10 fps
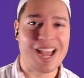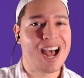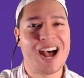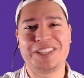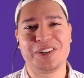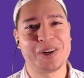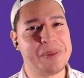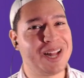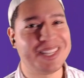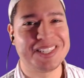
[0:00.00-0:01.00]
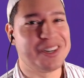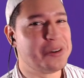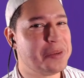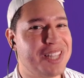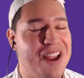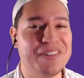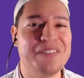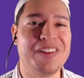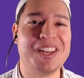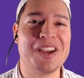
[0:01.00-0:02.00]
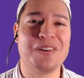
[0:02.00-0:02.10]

I talk about this in almost every video and